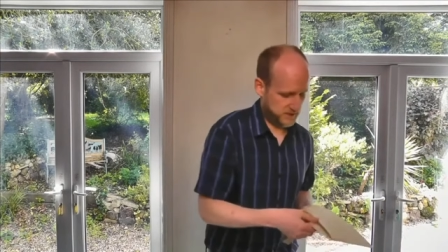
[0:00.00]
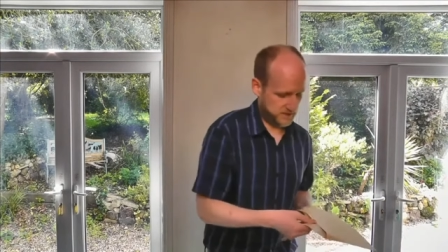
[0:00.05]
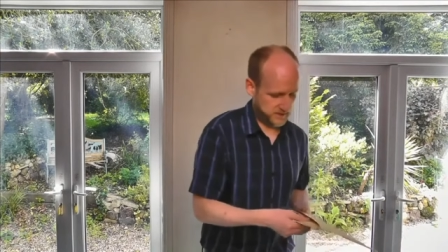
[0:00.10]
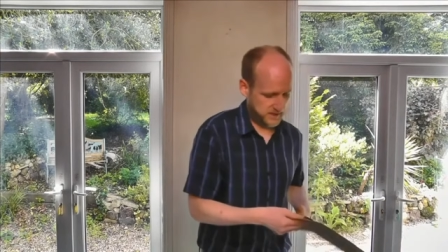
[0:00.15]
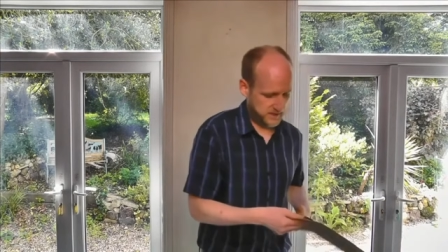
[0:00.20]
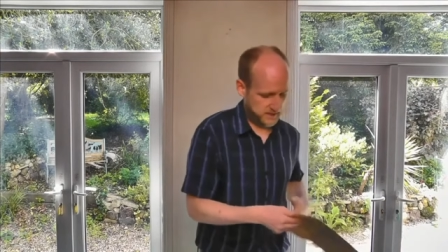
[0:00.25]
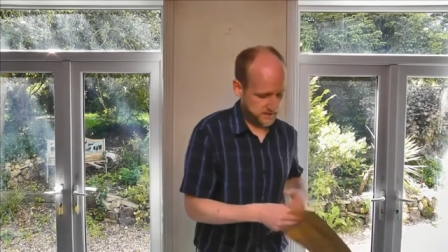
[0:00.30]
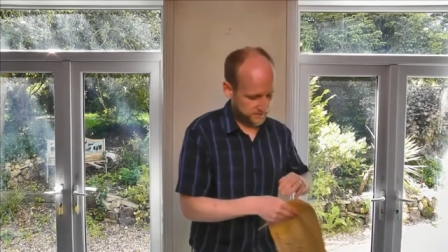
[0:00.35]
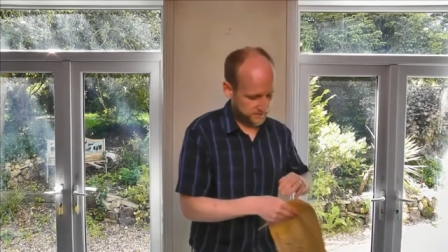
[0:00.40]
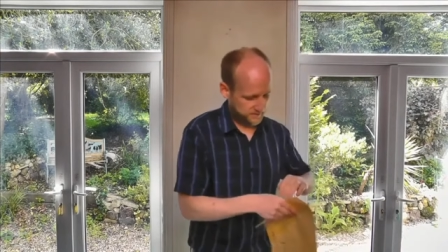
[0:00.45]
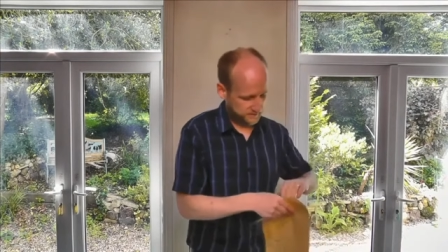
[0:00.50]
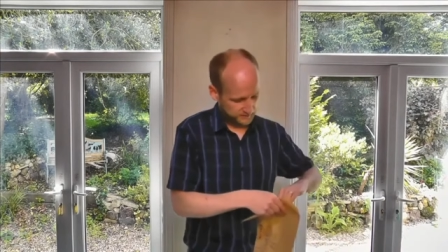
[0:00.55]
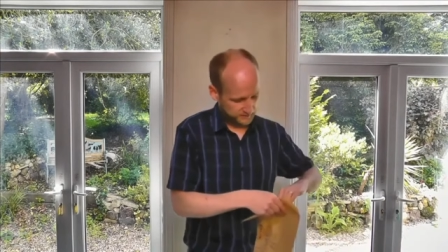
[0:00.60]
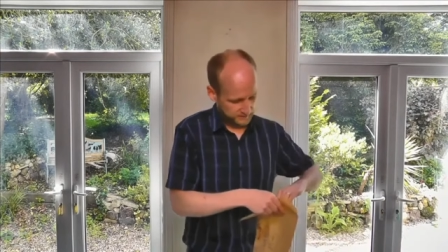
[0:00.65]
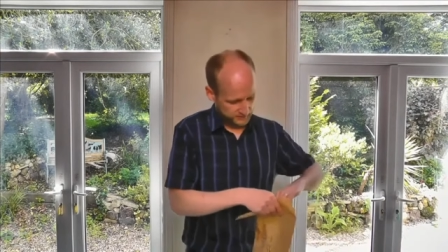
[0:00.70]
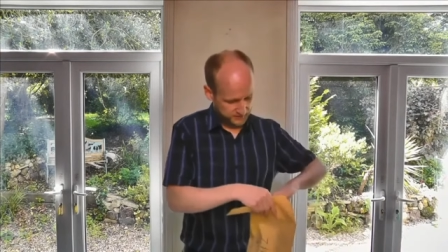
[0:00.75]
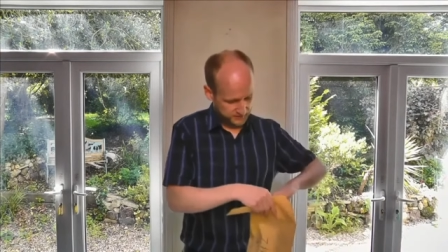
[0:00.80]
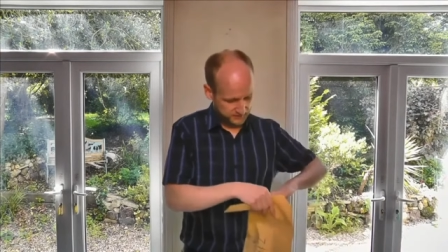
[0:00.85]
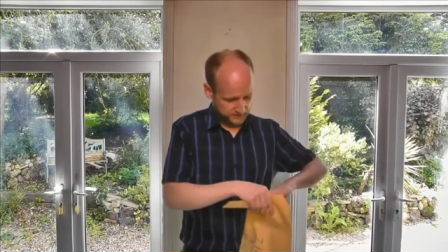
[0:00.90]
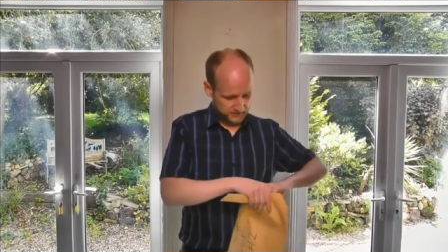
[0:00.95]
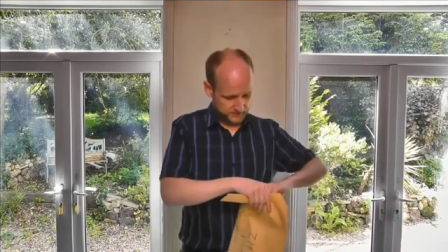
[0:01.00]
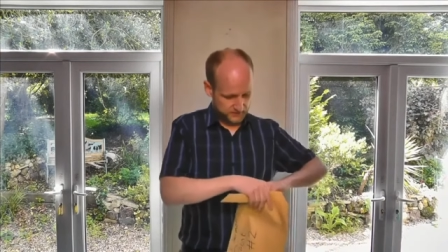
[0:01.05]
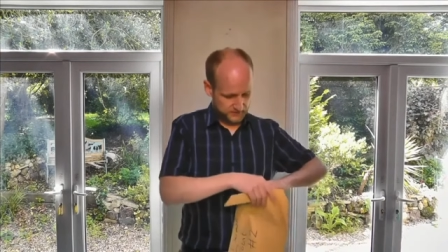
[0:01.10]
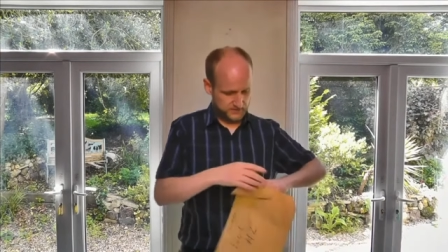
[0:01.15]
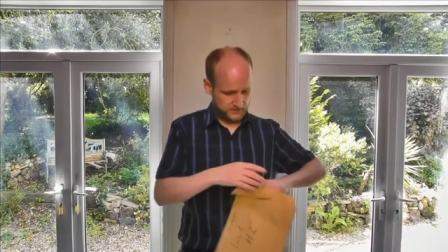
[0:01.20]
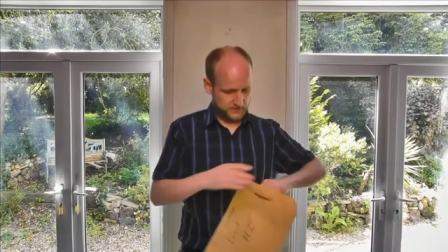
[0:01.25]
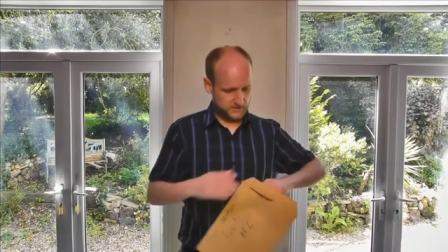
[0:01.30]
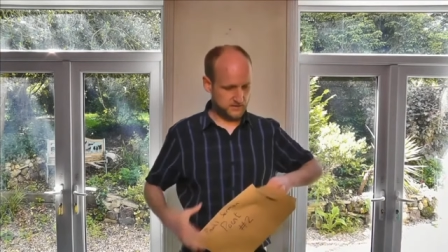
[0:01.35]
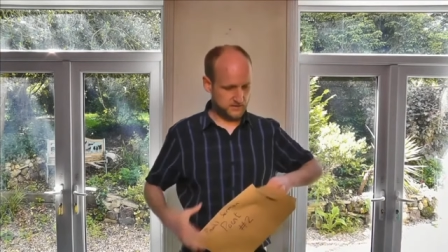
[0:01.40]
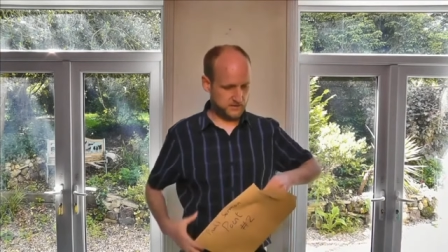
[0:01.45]
Check that out.
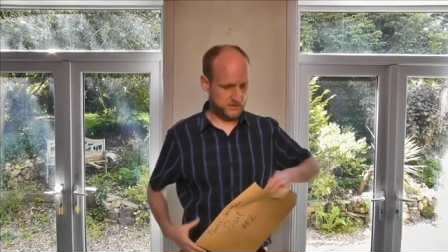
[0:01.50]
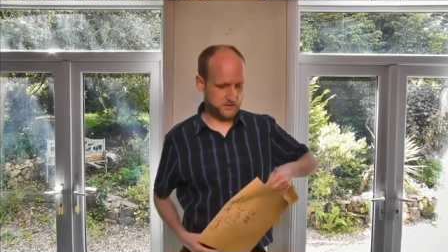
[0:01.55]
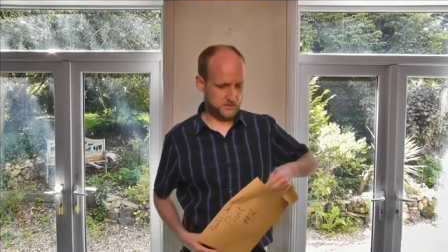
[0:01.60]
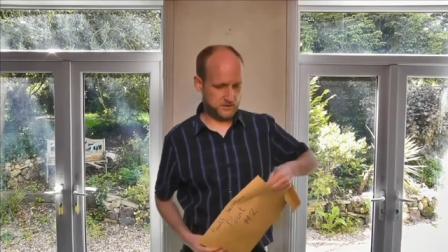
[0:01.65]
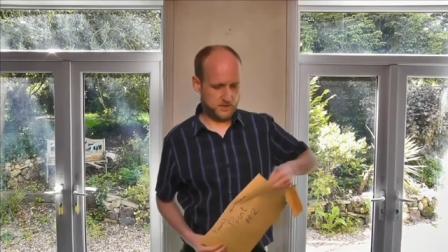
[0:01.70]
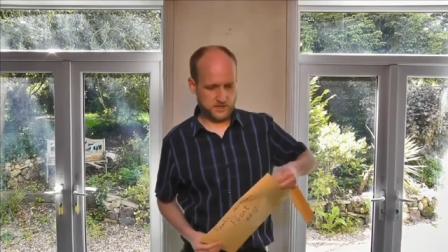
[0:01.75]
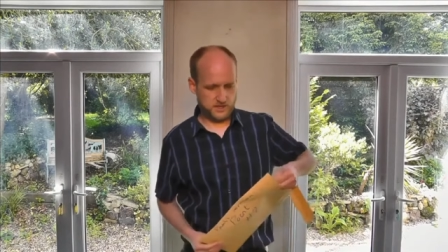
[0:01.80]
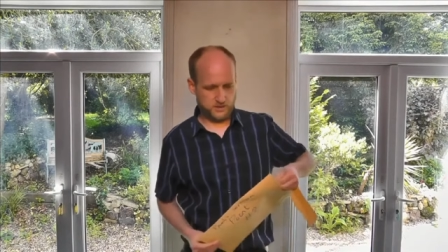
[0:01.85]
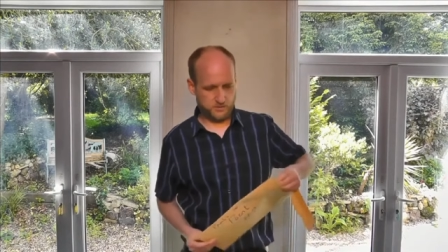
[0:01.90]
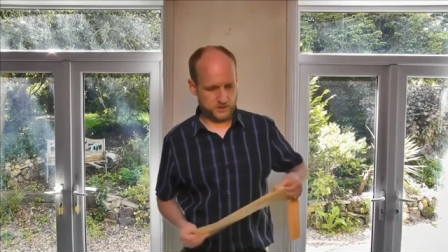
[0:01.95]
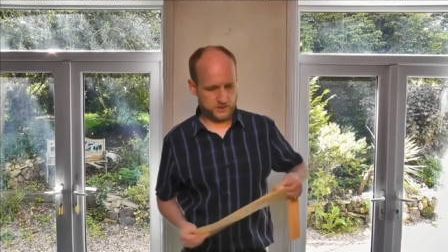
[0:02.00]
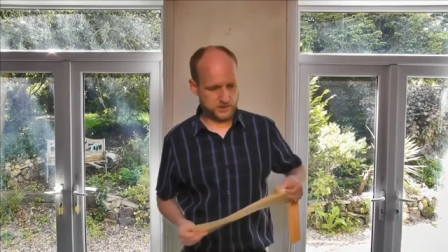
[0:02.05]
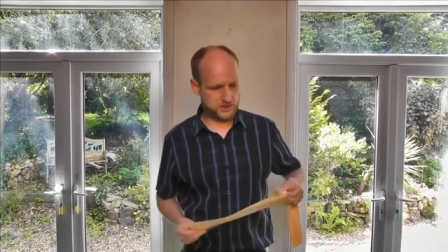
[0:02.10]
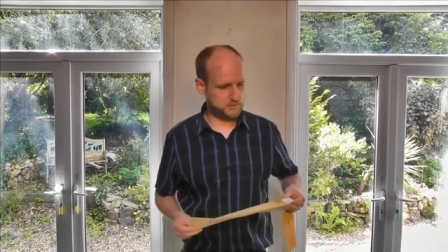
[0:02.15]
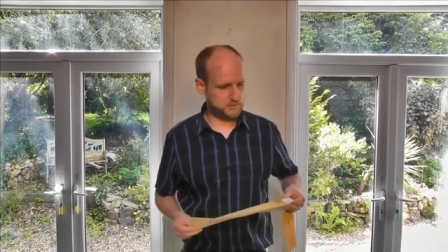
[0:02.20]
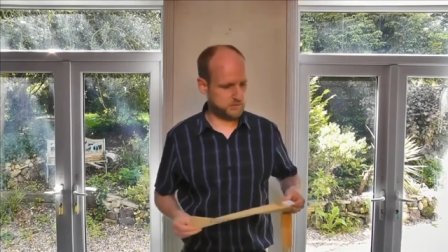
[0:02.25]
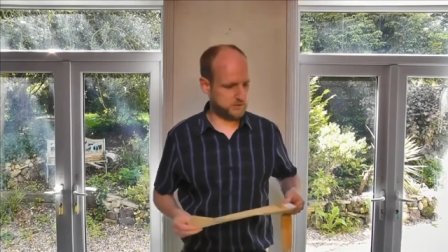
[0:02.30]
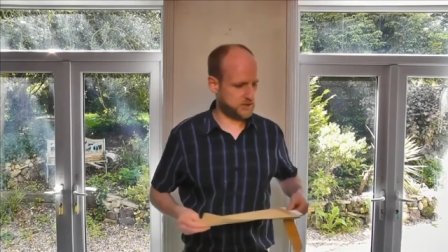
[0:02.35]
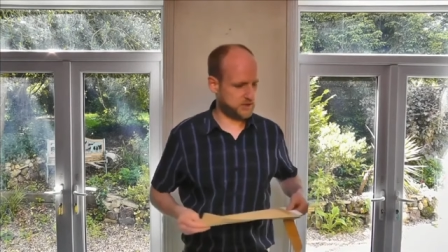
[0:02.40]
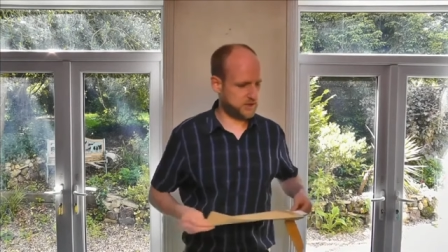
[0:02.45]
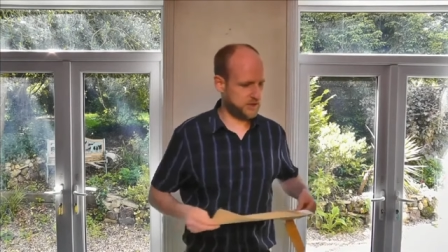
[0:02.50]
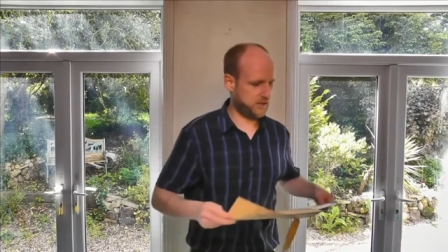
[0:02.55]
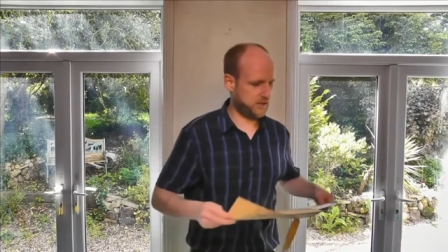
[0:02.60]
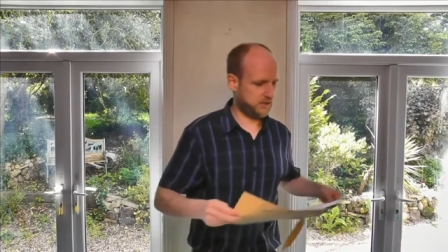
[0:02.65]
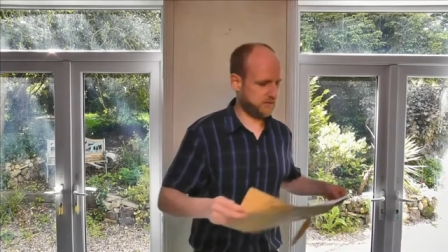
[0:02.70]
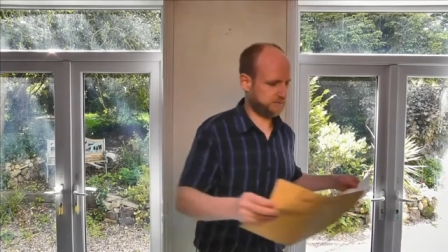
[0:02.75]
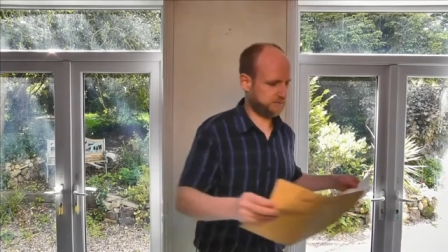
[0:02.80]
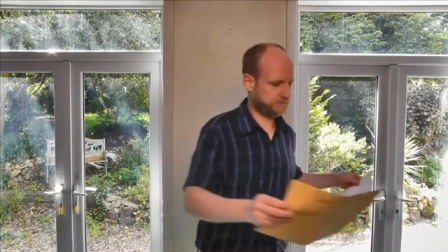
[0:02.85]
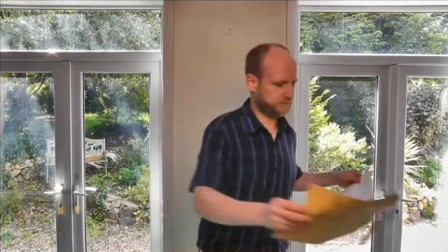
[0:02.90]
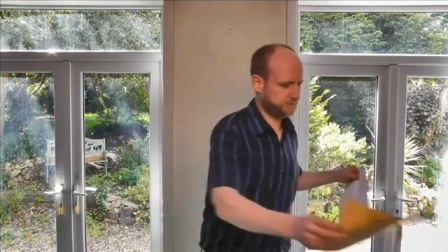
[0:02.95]
Okay, what's this one say?